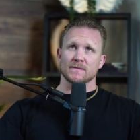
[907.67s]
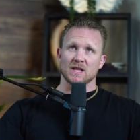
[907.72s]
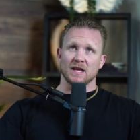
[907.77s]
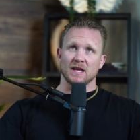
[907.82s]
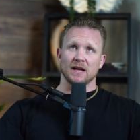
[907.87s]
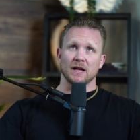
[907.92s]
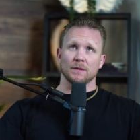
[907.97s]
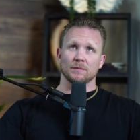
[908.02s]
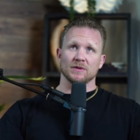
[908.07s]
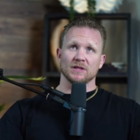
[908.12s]

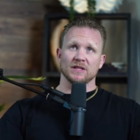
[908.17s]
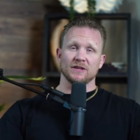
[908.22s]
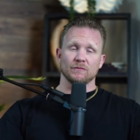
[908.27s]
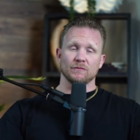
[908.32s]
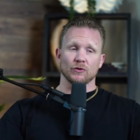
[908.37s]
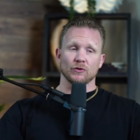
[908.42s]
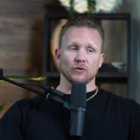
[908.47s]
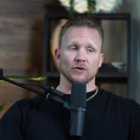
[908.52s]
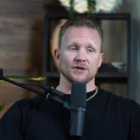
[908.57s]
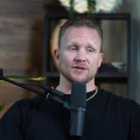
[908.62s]
And I believe
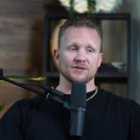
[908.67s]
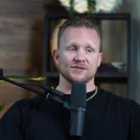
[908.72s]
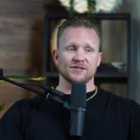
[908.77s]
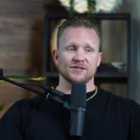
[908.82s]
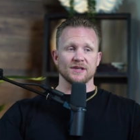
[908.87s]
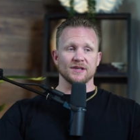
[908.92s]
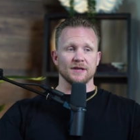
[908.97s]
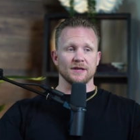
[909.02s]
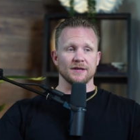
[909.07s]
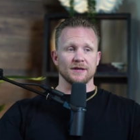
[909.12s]
we're going to
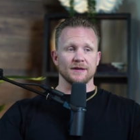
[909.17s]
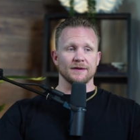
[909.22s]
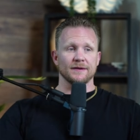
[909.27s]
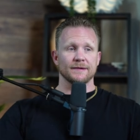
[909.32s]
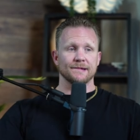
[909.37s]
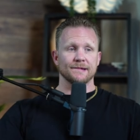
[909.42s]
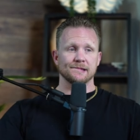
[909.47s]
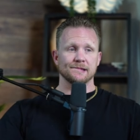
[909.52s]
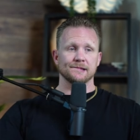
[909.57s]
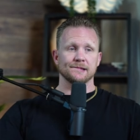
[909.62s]
see
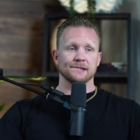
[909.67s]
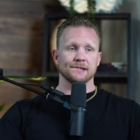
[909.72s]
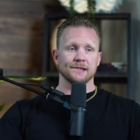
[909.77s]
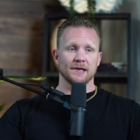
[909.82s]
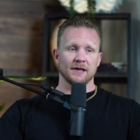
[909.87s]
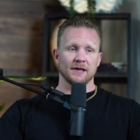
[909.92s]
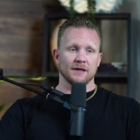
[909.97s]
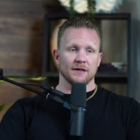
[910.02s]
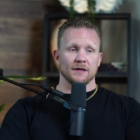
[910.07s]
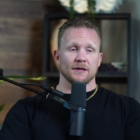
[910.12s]

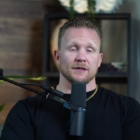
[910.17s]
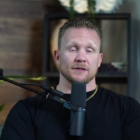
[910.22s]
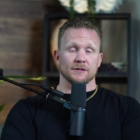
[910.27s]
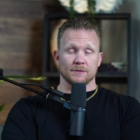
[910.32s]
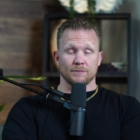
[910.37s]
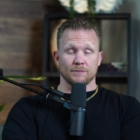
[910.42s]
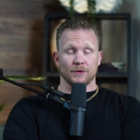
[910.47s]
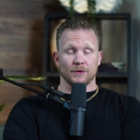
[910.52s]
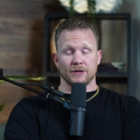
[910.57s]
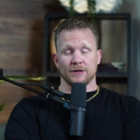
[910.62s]

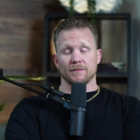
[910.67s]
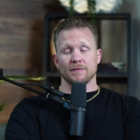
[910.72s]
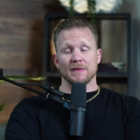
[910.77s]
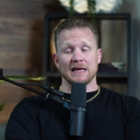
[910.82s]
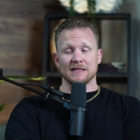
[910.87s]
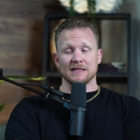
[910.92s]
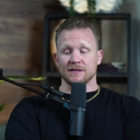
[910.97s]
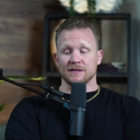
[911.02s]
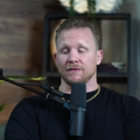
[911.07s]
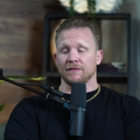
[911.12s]
some pretty
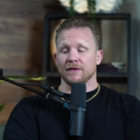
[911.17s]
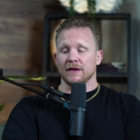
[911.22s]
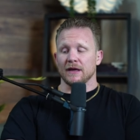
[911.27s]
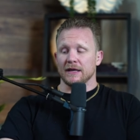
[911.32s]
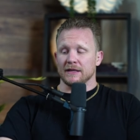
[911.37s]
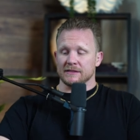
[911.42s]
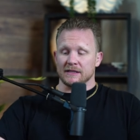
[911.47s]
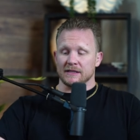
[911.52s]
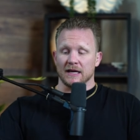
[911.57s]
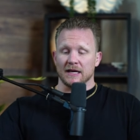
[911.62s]
amazing
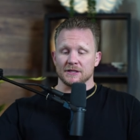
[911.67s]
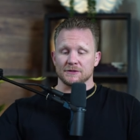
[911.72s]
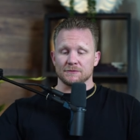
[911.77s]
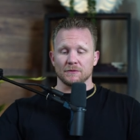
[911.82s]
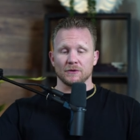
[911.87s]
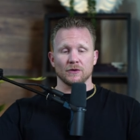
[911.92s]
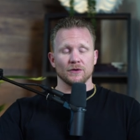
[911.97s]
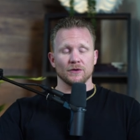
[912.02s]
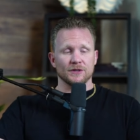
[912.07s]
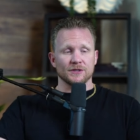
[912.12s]
things, guys.
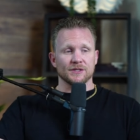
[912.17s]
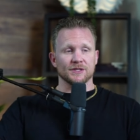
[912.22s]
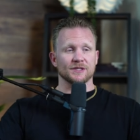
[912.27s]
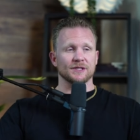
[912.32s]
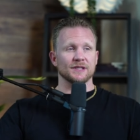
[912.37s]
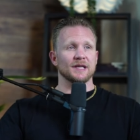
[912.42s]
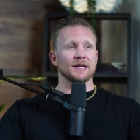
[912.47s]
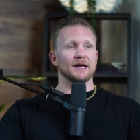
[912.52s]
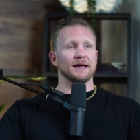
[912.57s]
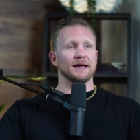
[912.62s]
We're going to
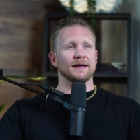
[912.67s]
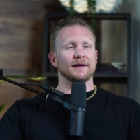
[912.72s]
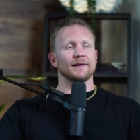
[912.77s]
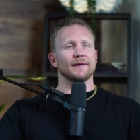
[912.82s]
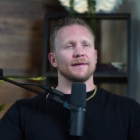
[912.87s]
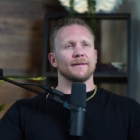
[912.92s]
see